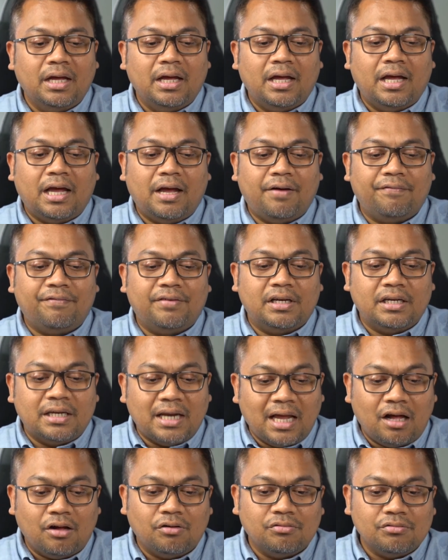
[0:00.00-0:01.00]
have
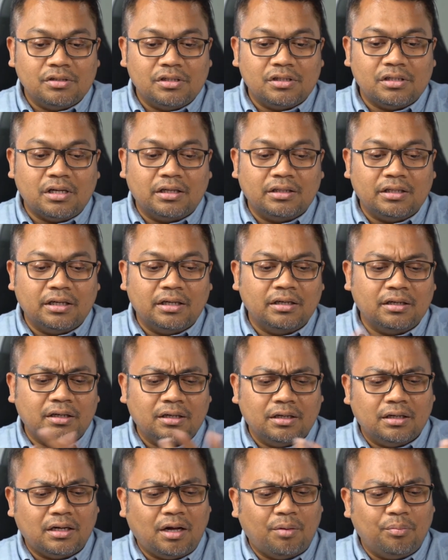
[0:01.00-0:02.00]
announced, I think
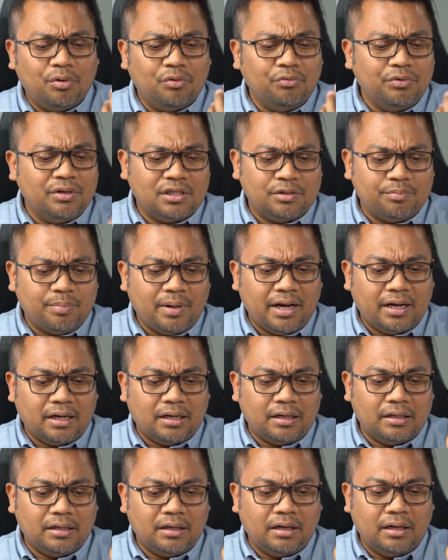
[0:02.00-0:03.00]
a couple of weeks
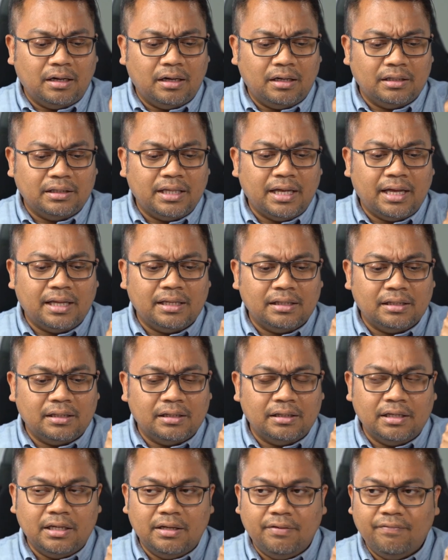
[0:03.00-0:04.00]
back, that
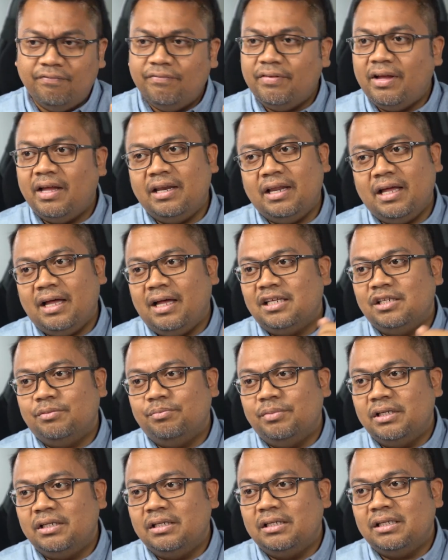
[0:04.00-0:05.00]
the event has
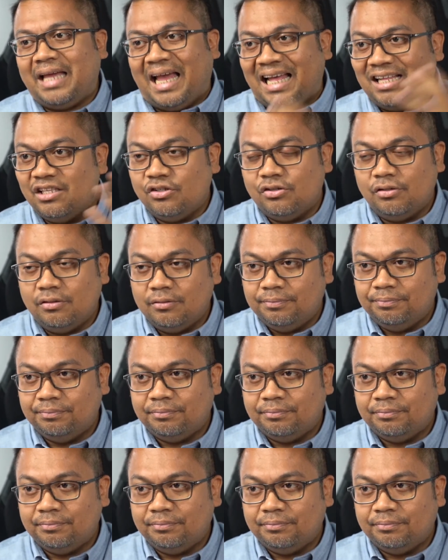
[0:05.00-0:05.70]
been cancelled.